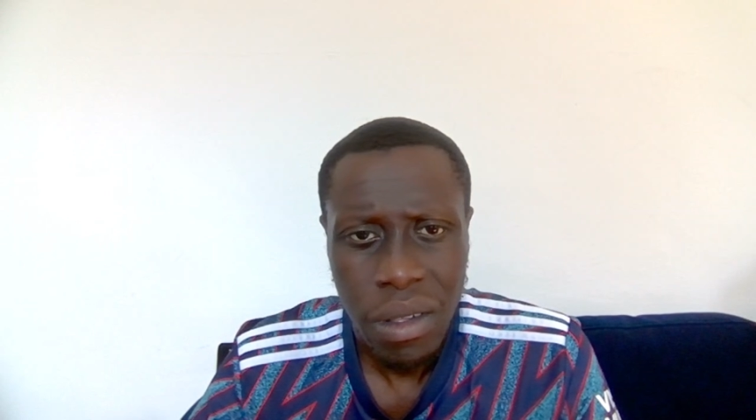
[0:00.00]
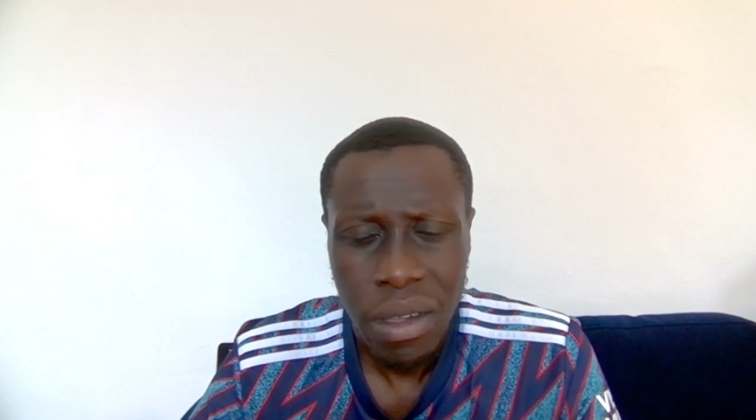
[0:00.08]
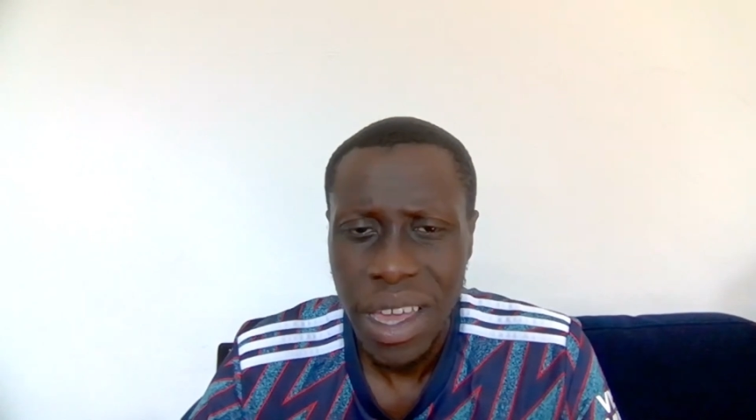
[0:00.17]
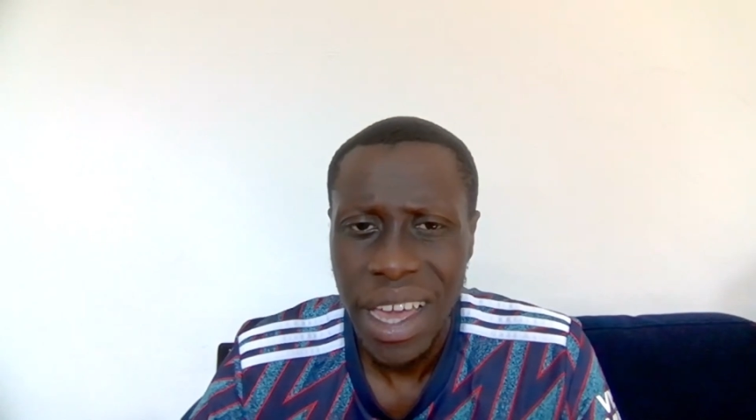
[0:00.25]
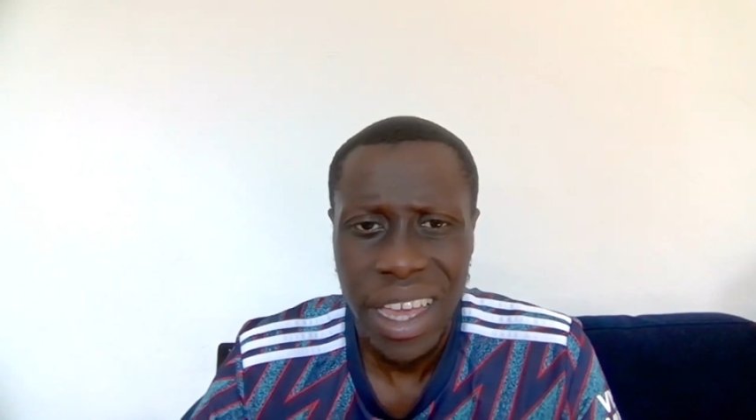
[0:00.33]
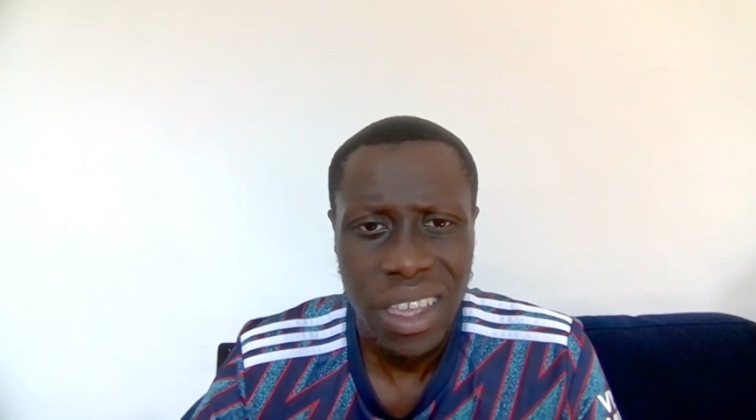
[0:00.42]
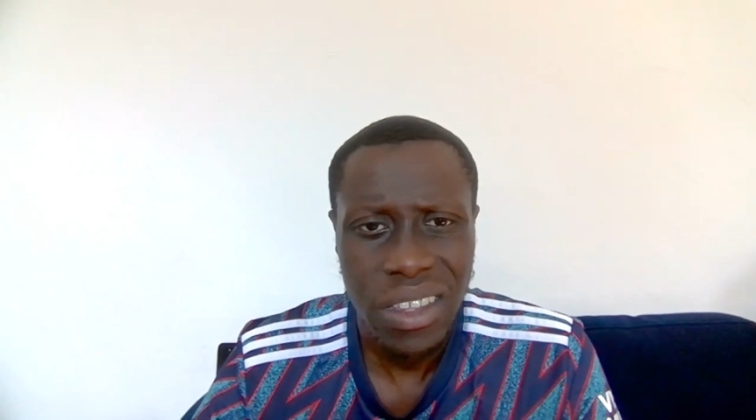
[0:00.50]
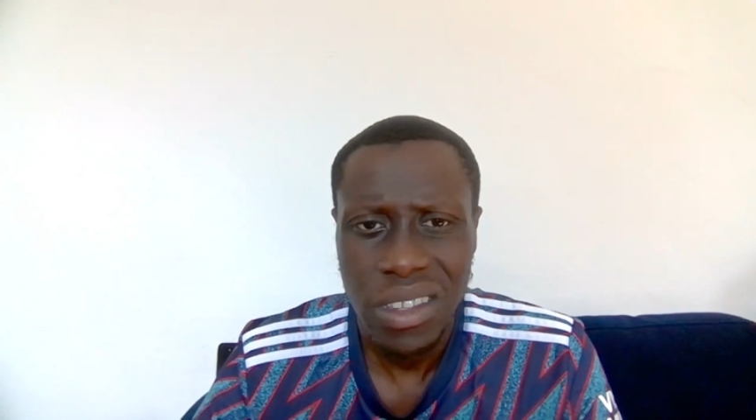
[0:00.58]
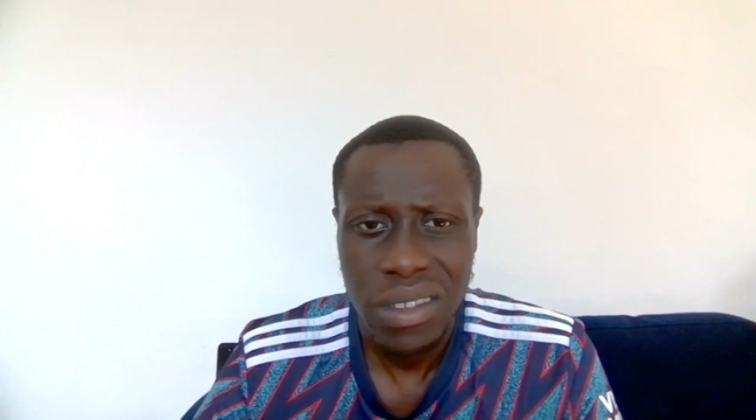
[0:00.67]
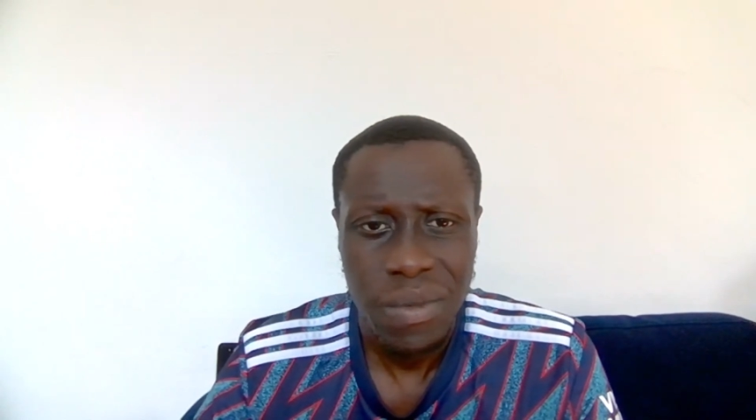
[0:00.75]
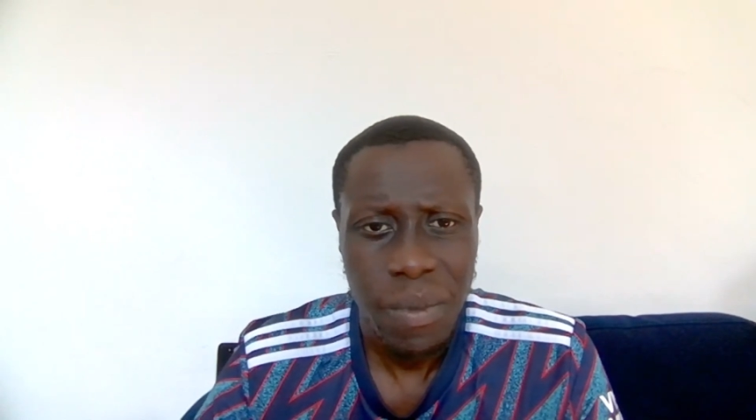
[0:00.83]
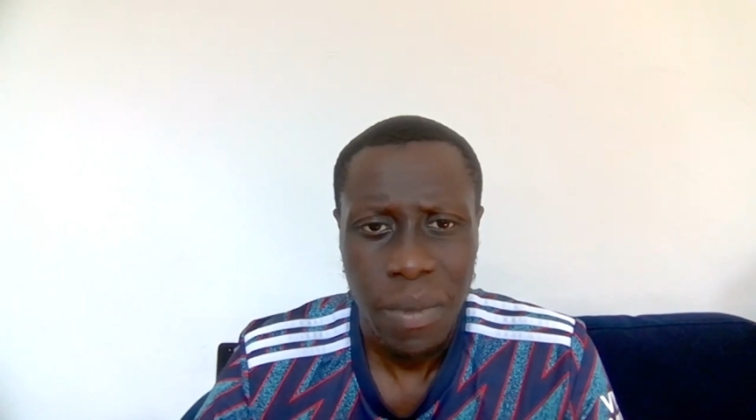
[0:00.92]
Guys,
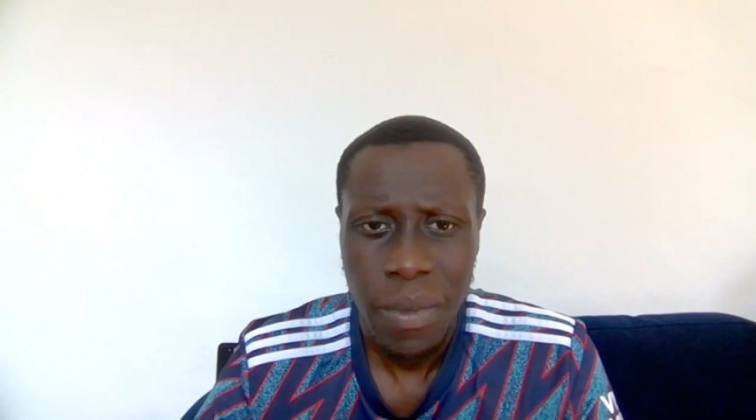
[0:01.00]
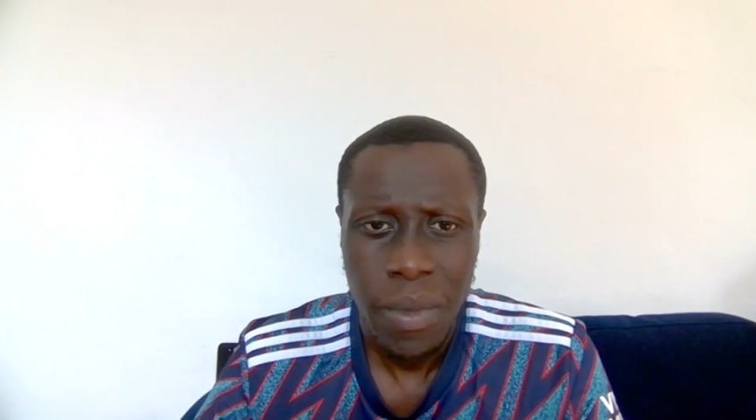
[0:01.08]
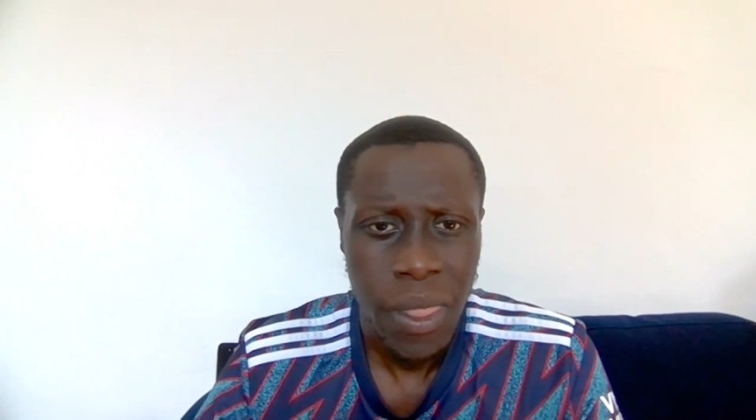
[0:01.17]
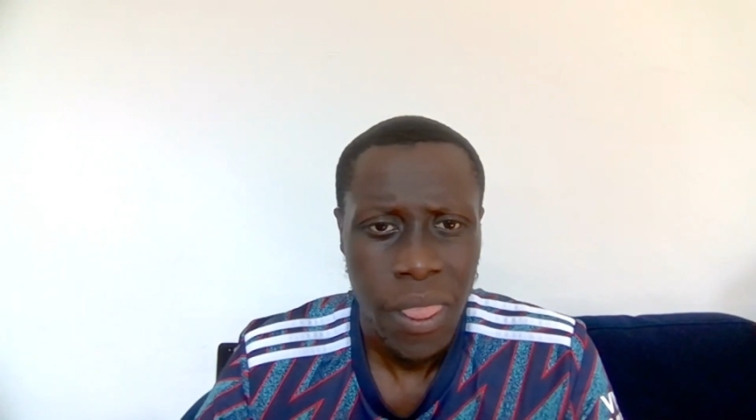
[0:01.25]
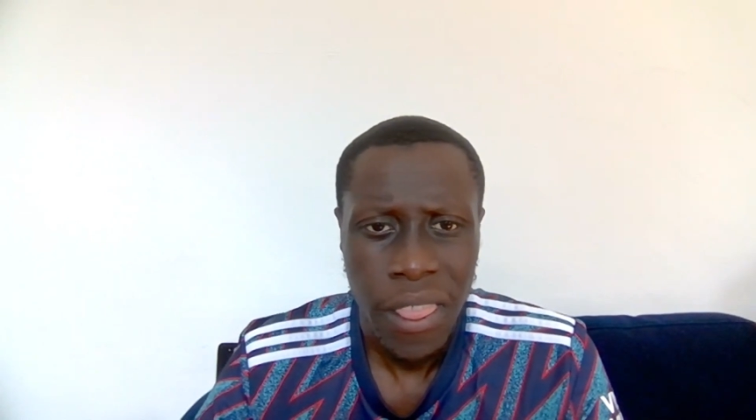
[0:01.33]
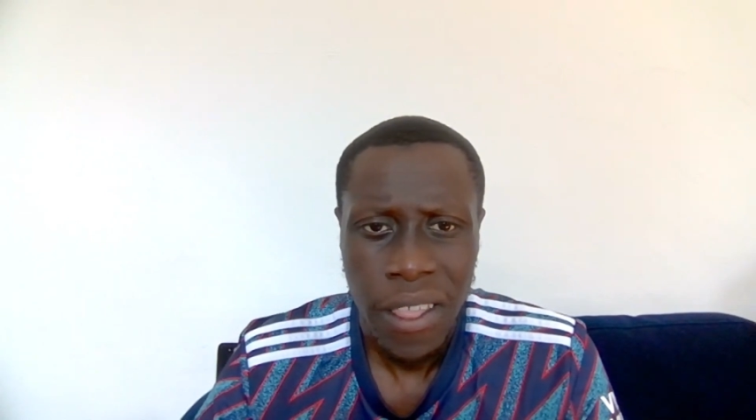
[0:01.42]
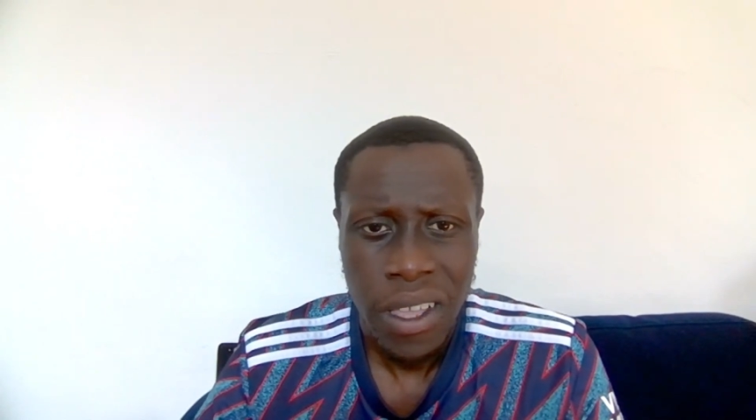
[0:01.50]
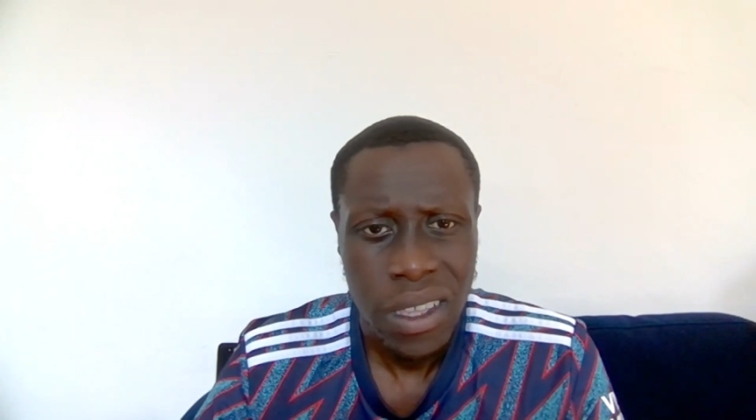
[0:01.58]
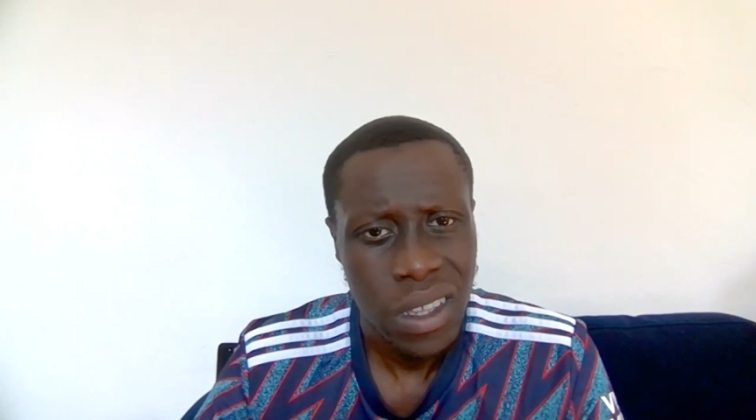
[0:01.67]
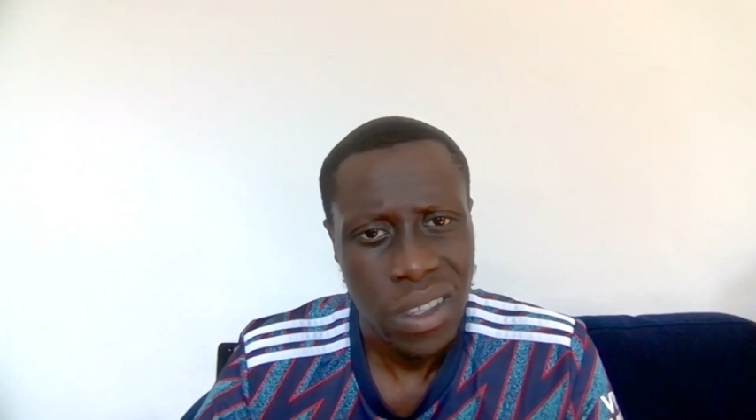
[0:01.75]
this